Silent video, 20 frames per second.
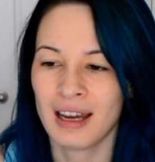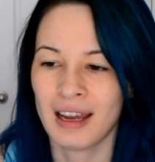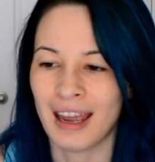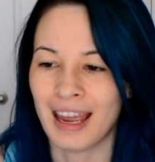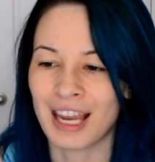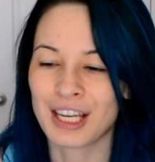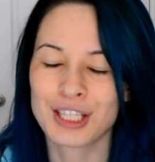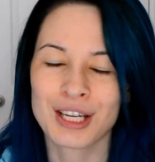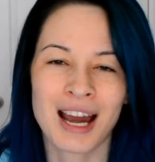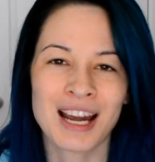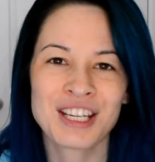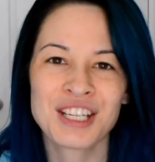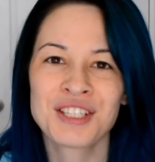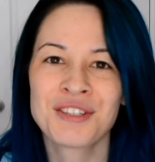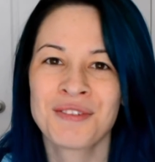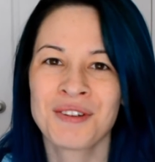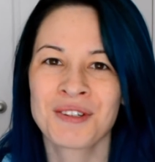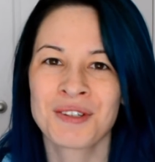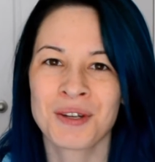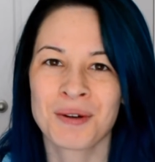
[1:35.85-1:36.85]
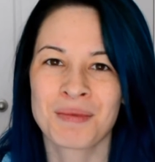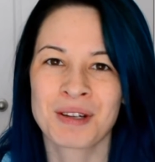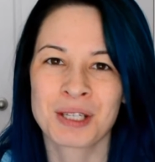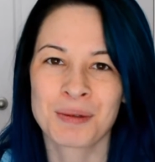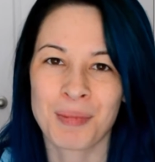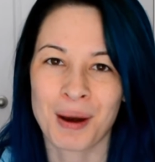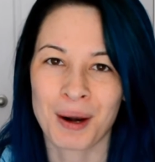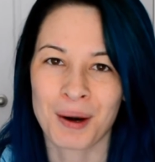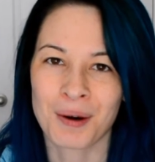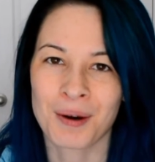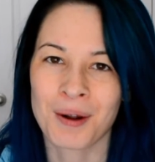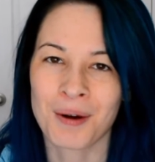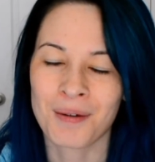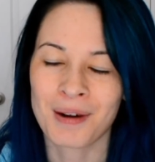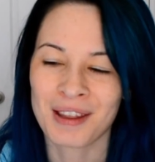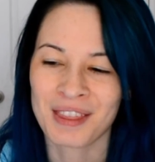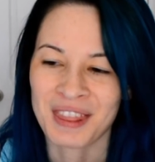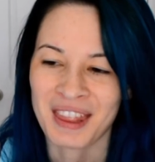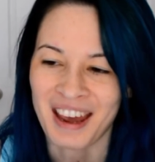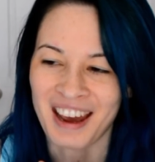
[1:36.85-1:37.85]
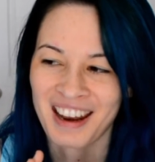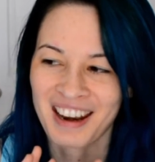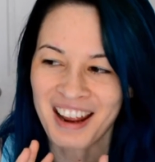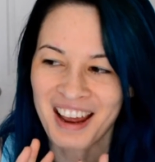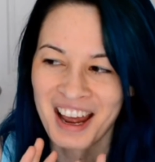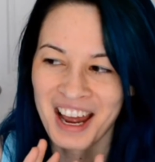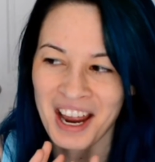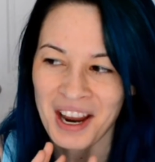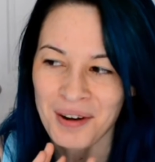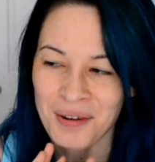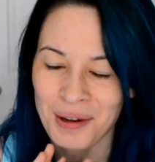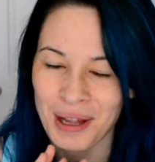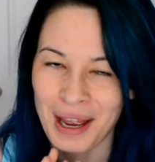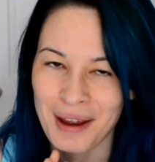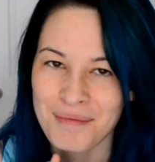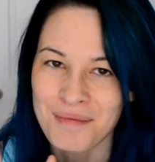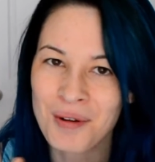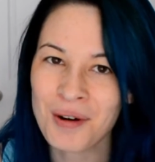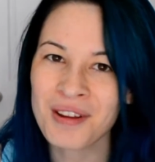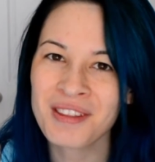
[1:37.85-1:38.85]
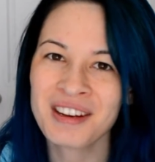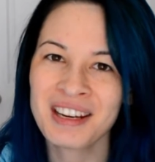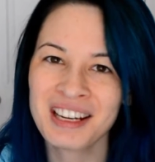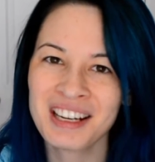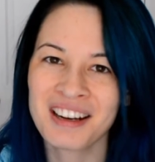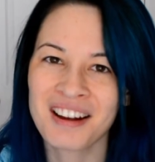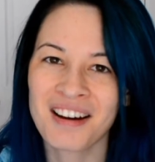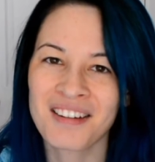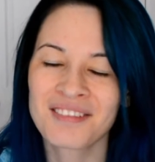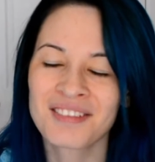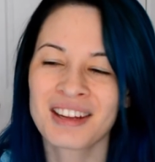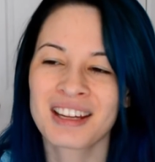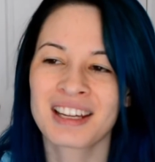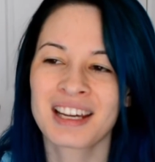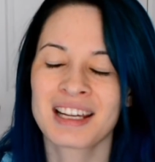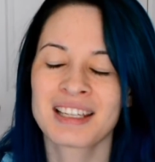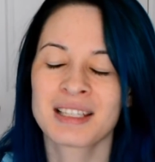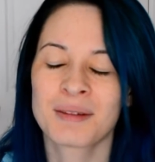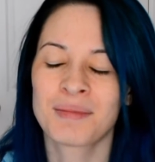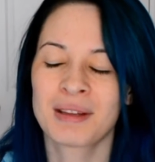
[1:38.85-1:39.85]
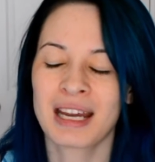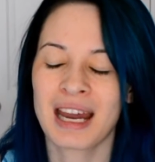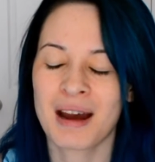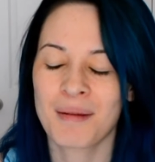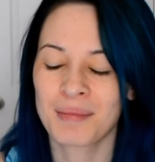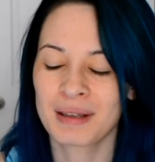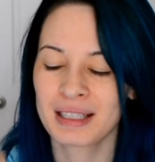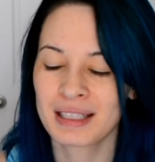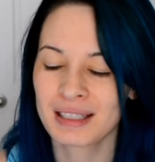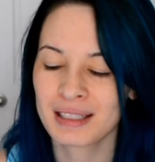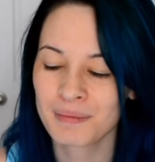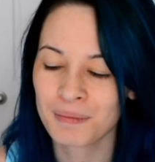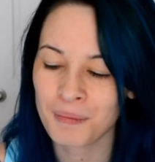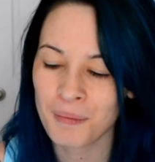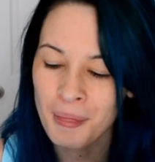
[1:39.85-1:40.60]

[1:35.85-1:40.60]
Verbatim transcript: it, I just feel so much better knowing that I will have more than enough in case something happens.